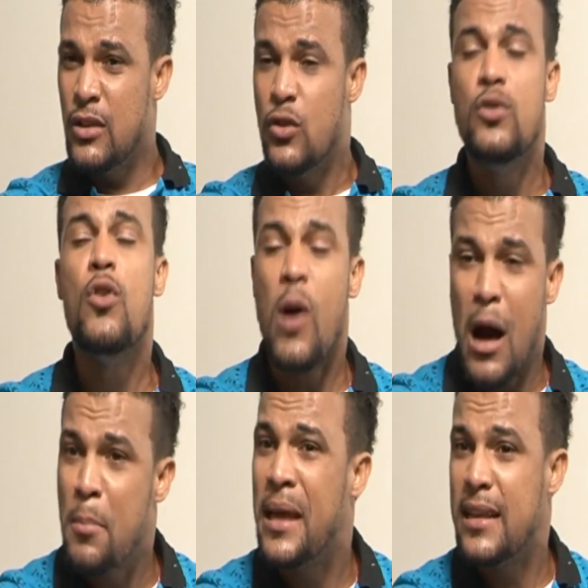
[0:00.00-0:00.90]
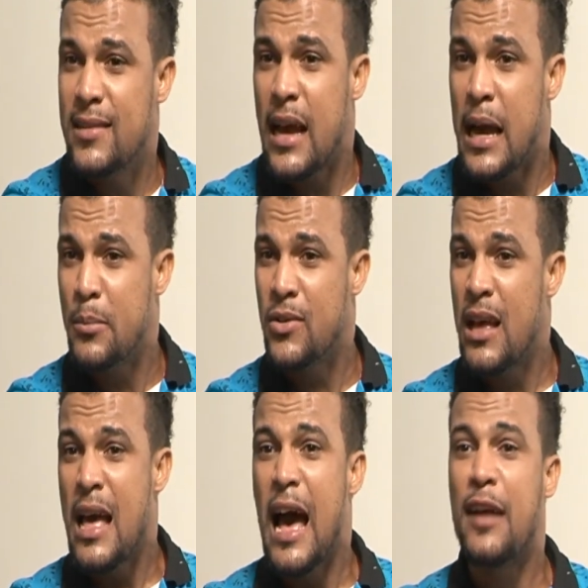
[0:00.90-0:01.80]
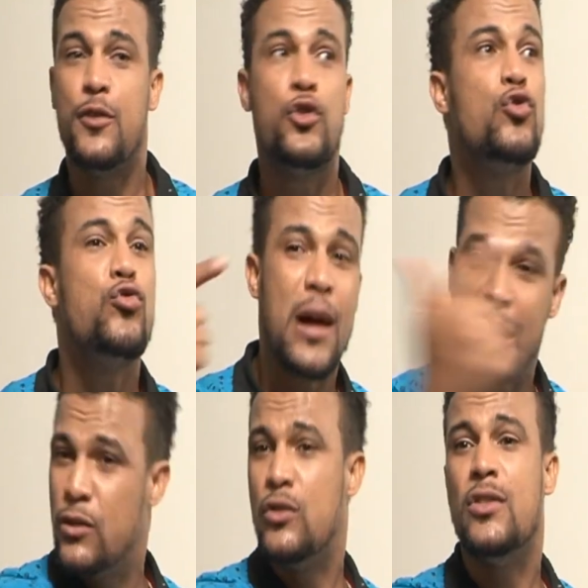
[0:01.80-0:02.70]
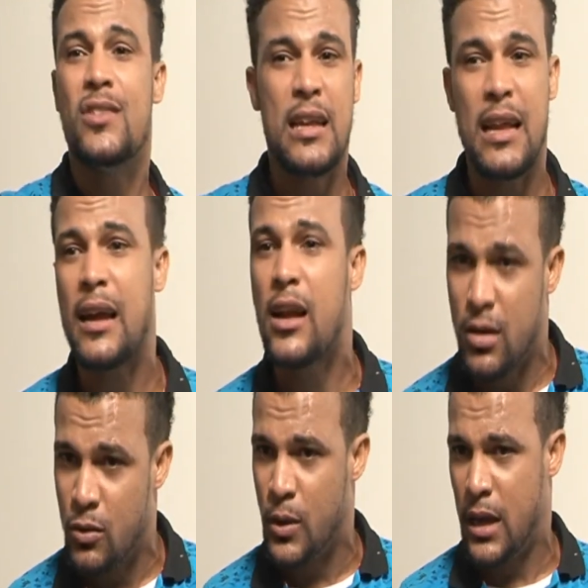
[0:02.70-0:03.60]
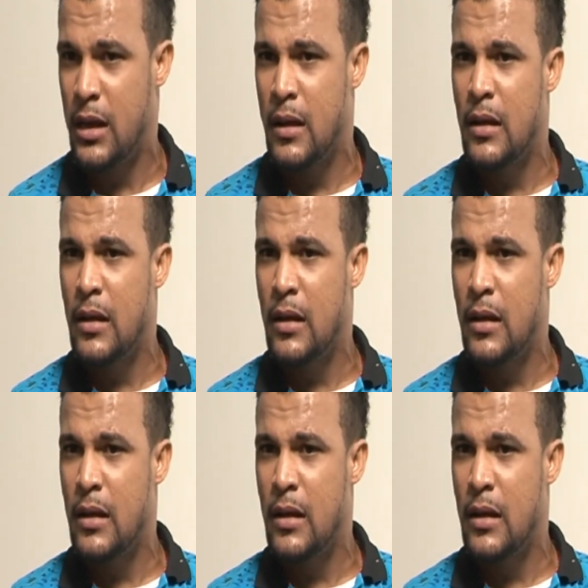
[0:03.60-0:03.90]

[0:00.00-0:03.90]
You know how many times I've tried to send that girl away.